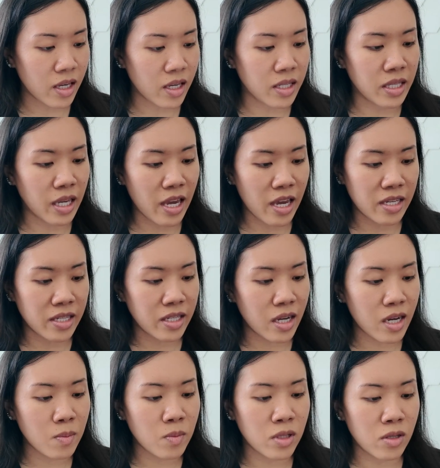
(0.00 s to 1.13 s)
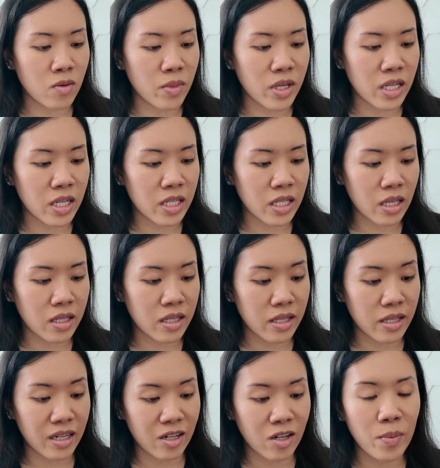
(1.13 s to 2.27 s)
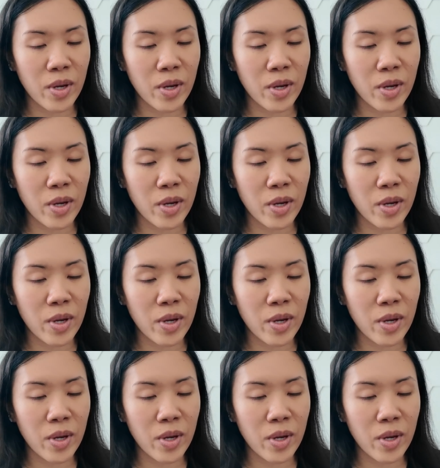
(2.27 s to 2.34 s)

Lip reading: is a sub-luminous sticker